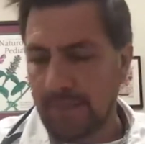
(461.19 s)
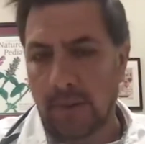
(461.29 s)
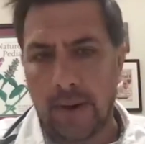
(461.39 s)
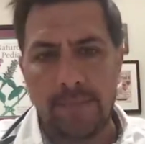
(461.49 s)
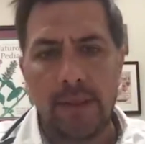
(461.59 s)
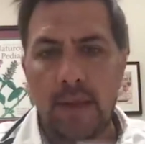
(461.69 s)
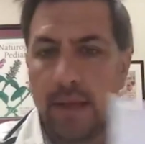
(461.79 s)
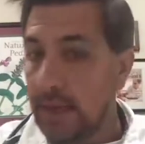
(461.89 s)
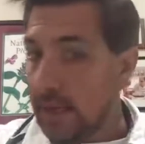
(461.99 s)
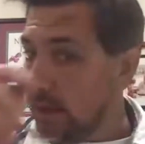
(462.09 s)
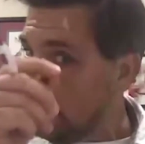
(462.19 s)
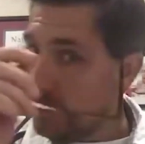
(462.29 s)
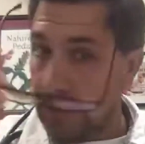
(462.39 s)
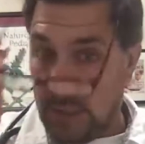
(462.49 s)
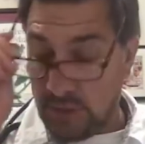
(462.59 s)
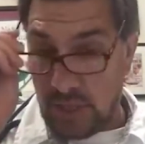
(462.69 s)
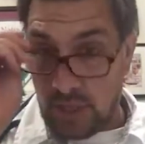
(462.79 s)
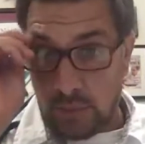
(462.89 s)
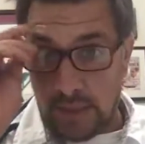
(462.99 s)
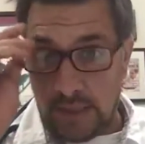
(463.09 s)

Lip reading: All right. Here's another one.